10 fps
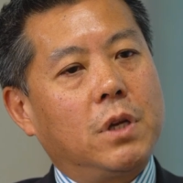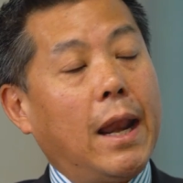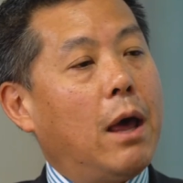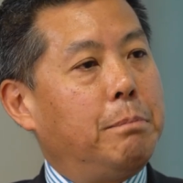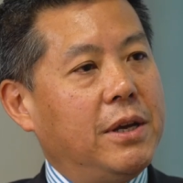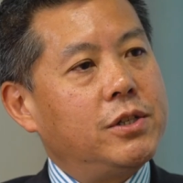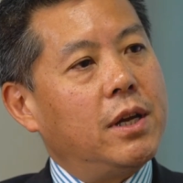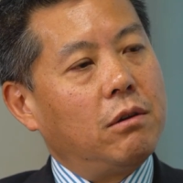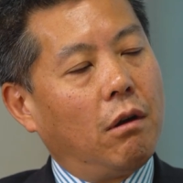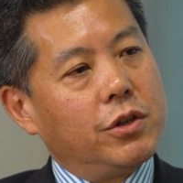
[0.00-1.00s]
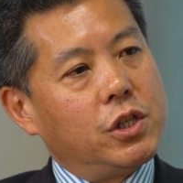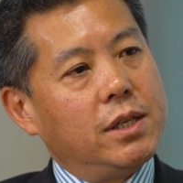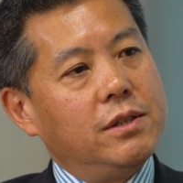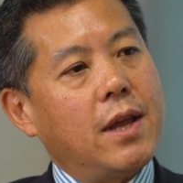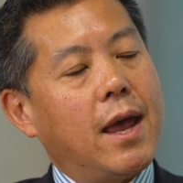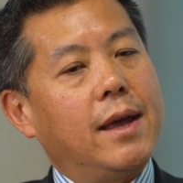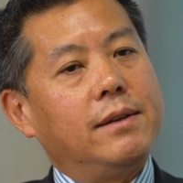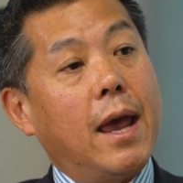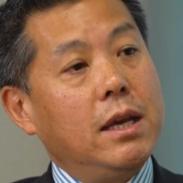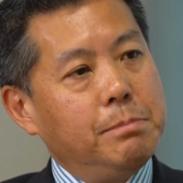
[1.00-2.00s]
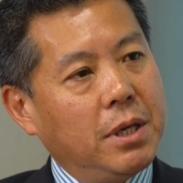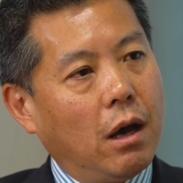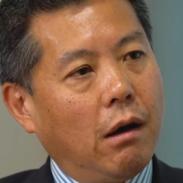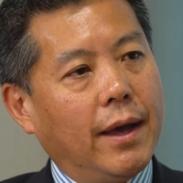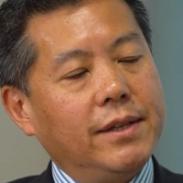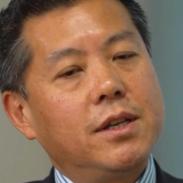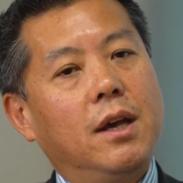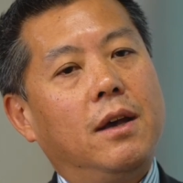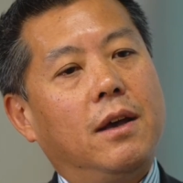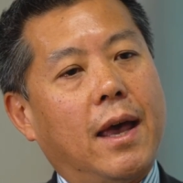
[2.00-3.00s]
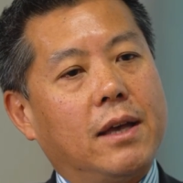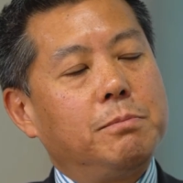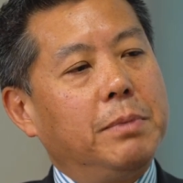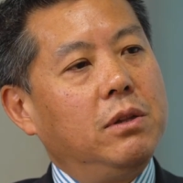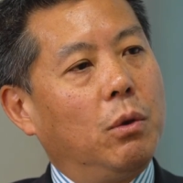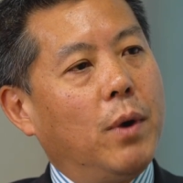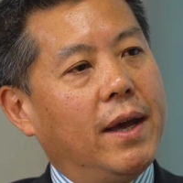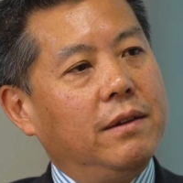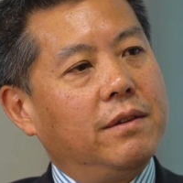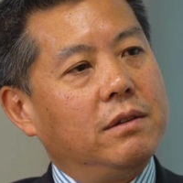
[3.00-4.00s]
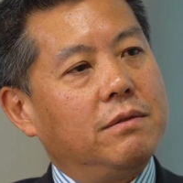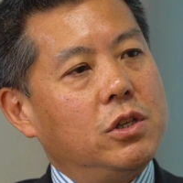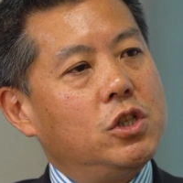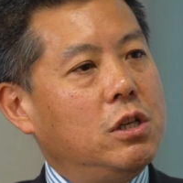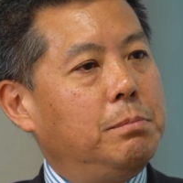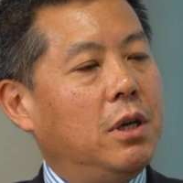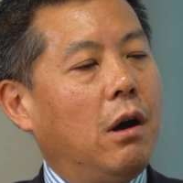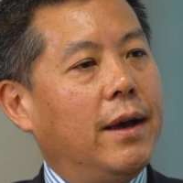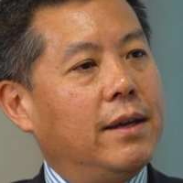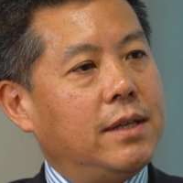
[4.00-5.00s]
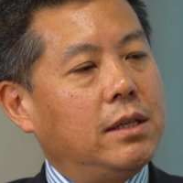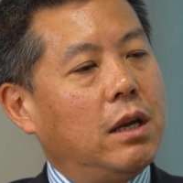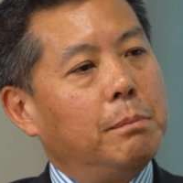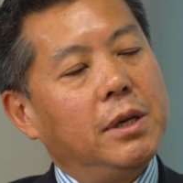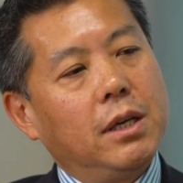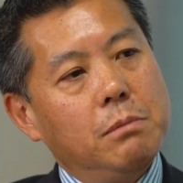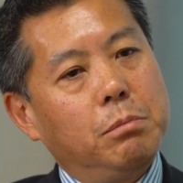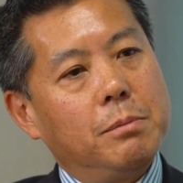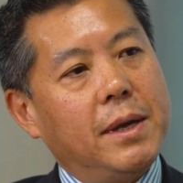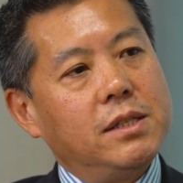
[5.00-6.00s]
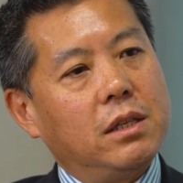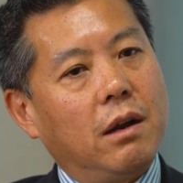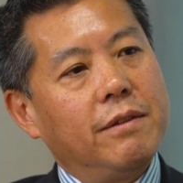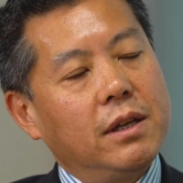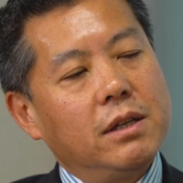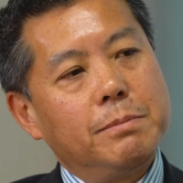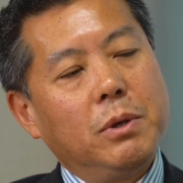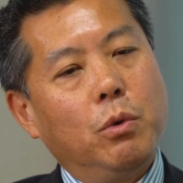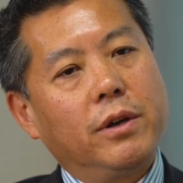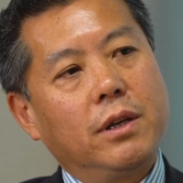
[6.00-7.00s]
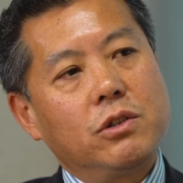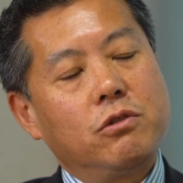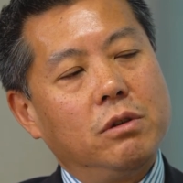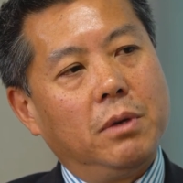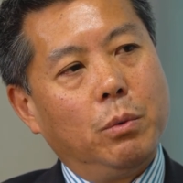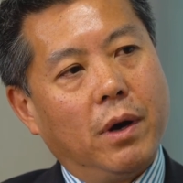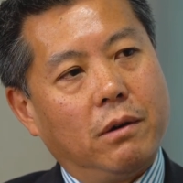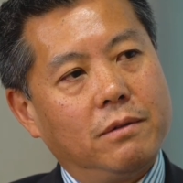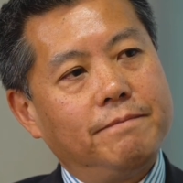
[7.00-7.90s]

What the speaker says: Cloud-based technologies and APIs has been the way that GPI has ended up being implemented, and I think it's been working extremely well.